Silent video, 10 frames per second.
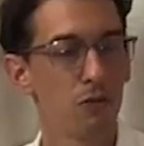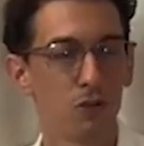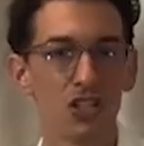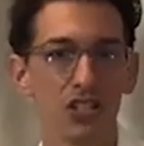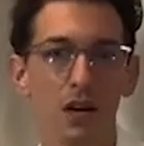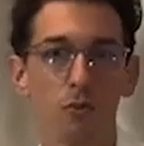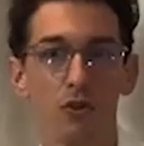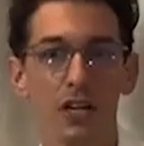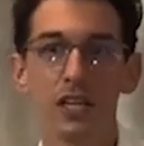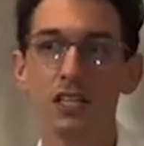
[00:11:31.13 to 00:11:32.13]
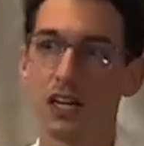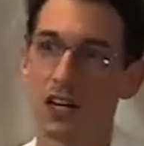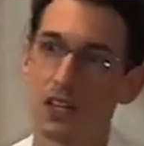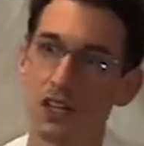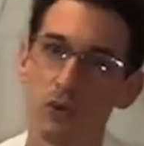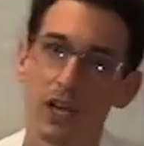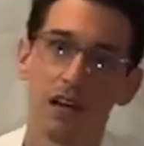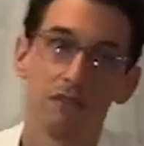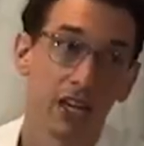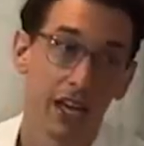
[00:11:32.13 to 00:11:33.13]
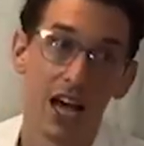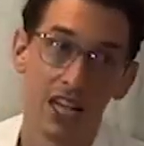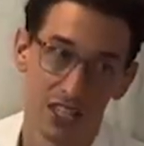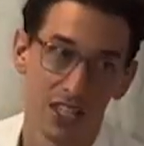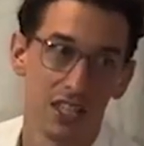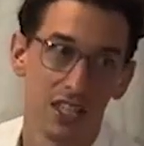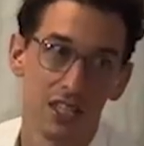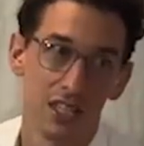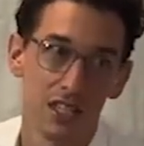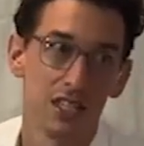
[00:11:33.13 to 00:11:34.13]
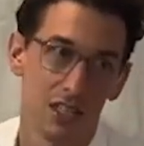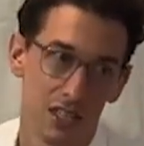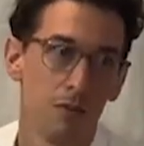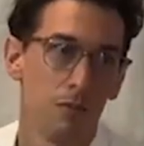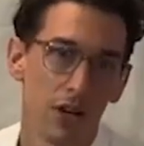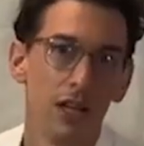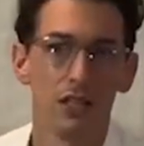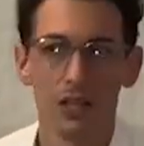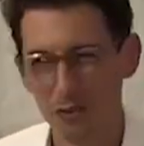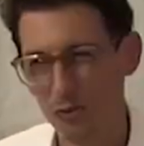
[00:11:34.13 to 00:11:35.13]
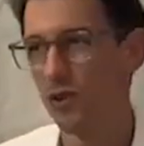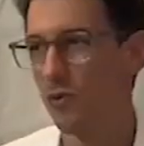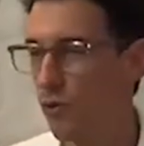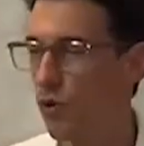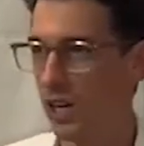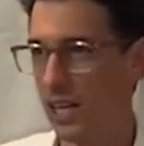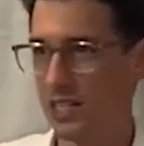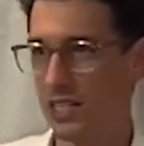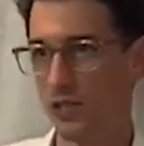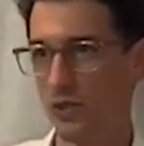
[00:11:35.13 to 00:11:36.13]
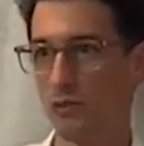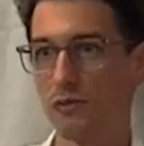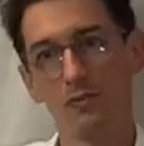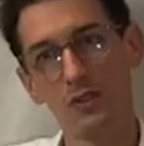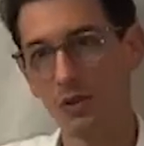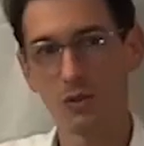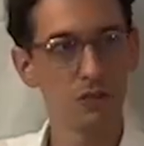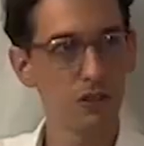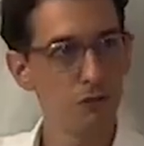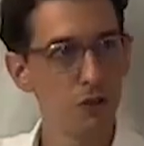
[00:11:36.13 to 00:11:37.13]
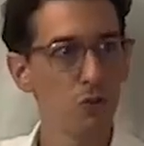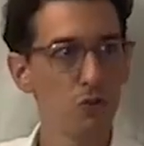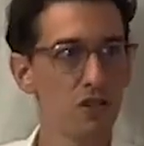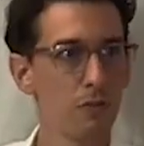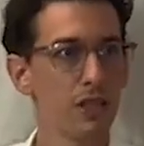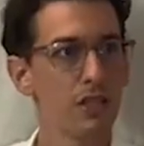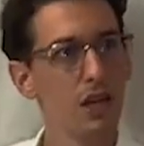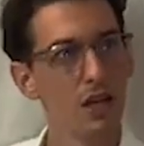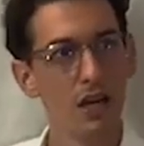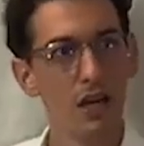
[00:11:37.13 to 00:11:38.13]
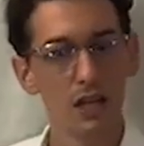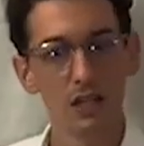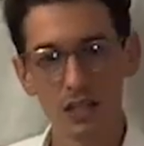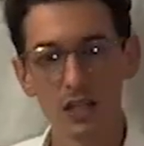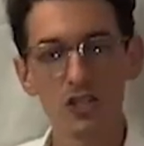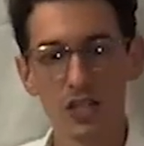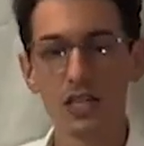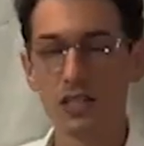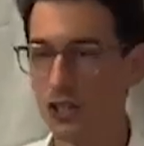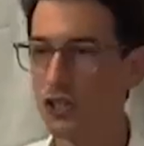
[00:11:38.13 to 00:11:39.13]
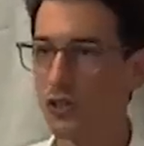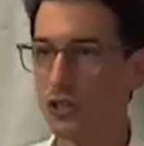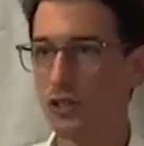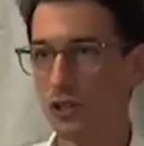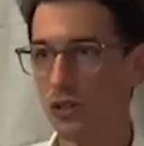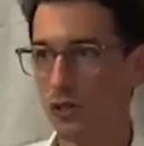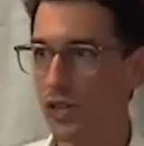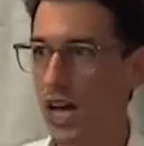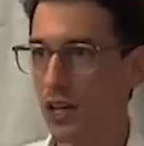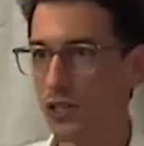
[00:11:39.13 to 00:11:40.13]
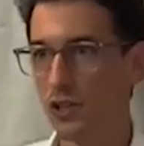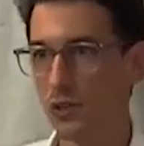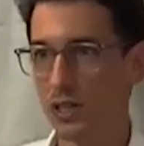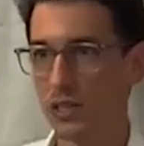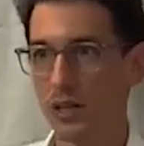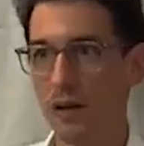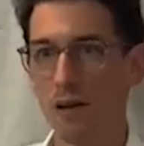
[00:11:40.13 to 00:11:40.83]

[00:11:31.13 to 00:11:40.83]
For example, in India here we have the caste system, right? Of course, more or less it's sort of diffused, but there's a certain reality to it.